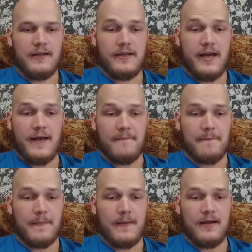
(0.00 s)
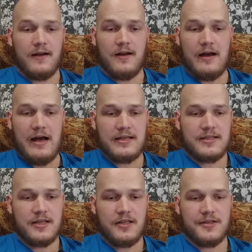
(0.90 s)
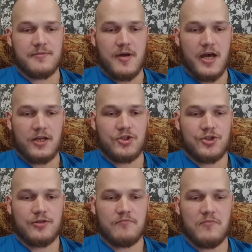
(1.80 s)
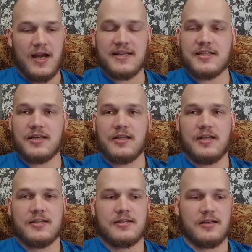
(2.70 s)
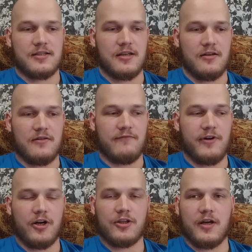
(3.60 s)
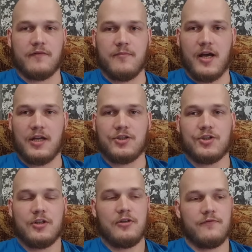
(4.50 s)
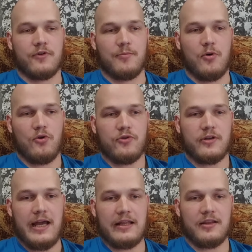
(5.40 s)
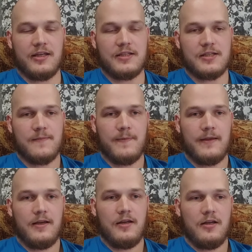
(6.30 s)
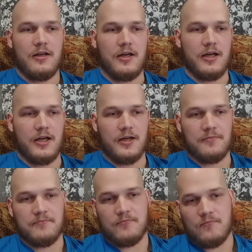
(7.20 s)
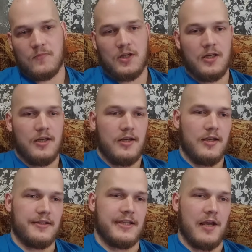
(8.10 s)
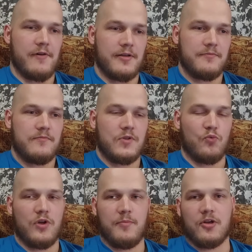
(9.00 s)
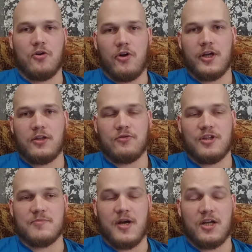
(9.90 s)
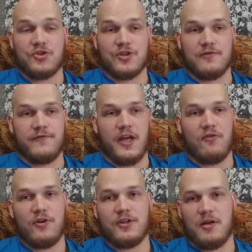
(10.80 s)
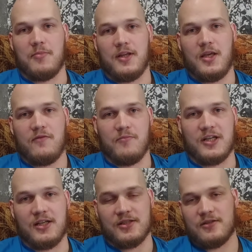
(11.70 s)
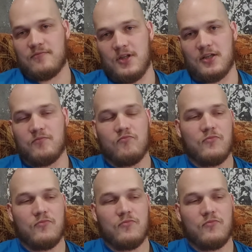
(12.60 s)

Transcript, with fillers: yeah, I see this match I see this as a very tough match for both athletes. Uh, Devon will be going into this match as a favorite, I believe, because like